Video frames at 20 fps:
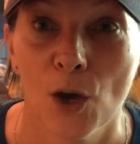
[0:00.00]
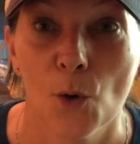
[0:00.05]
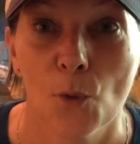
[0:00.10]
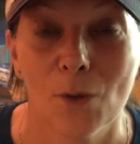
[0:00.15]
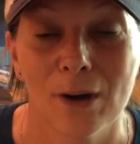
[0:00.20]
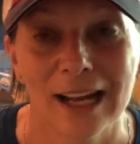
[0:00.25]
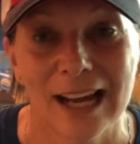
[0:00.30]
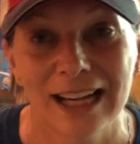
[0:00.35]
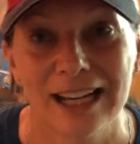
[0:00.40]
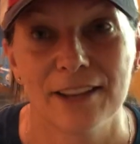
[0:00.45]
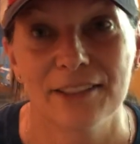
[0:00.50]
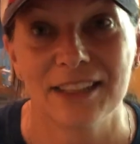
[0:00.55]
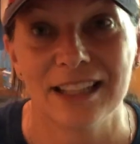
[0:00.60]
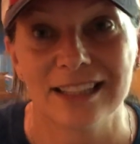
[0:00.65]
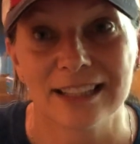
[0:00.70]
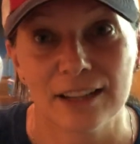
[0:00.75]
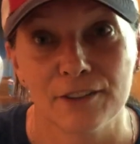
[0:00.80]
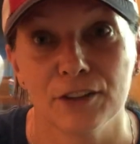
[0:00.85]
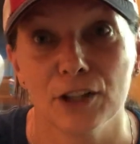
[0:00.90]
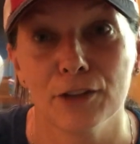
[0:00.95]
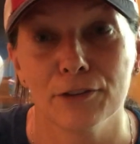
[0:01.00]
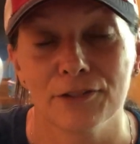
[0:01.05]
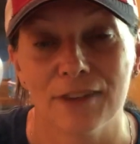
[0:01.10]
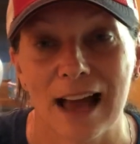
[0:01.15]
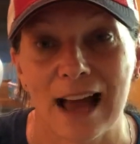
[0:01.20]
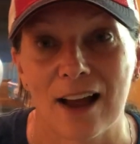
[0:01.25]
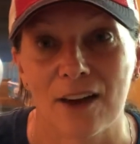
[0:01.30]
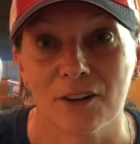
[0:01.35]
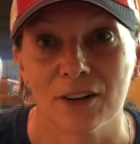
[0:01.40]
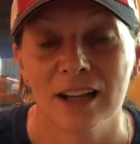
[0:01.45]
What kind of things have you
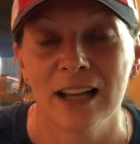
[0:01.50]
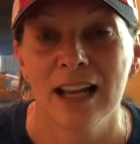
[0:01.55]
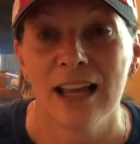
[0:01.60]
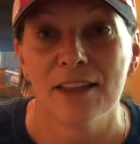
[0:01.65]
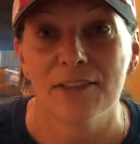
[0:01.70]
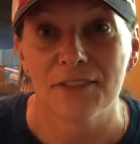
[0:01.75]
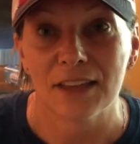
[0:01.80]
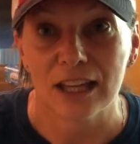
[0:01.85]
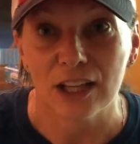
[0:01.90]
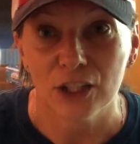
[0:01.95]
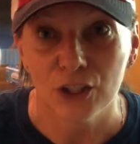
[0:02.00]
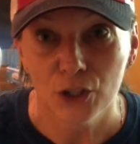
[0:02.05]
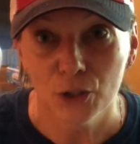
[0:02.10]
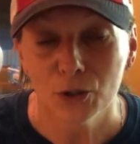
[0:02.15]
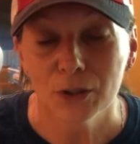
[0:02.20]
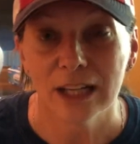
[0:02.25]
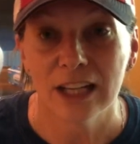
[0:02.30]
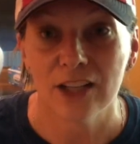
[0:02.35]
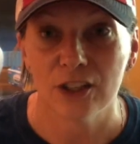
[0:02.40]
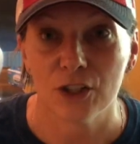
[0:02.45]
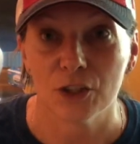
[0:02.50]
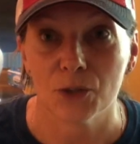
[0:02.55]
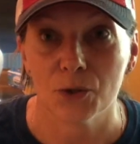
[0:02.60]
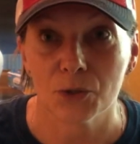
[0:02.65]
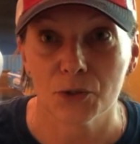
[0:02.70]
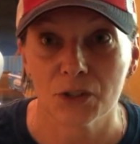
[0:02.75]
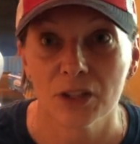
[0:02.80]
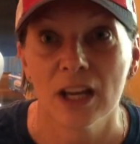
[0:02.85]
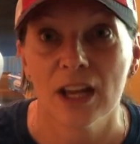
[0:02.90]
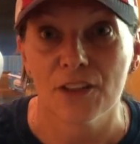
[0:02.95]
found that you can
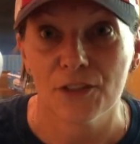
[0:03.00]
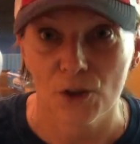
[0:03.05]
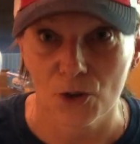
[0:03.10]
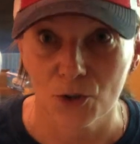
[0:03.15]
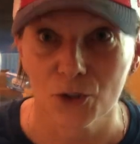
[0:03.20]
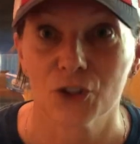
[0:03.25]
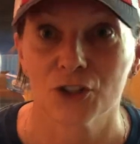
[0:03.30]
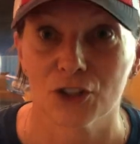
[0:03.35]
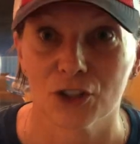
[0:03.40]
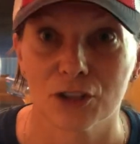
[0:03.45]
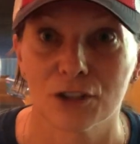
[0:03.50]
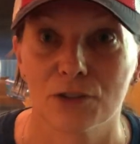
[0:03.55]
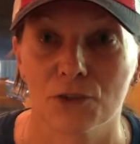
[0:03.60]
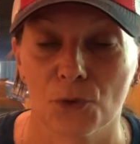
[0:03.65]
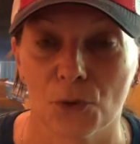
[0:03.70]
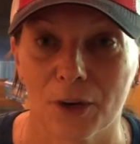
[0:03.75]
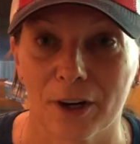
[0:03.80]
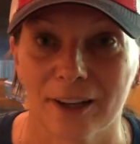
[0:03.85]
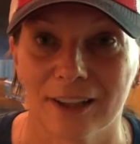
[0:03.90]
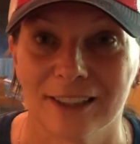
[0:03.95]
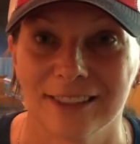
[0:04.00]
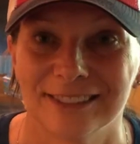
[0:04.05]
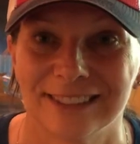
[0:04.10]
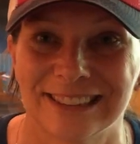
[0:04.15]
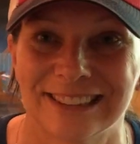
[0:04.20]
use those shirts for?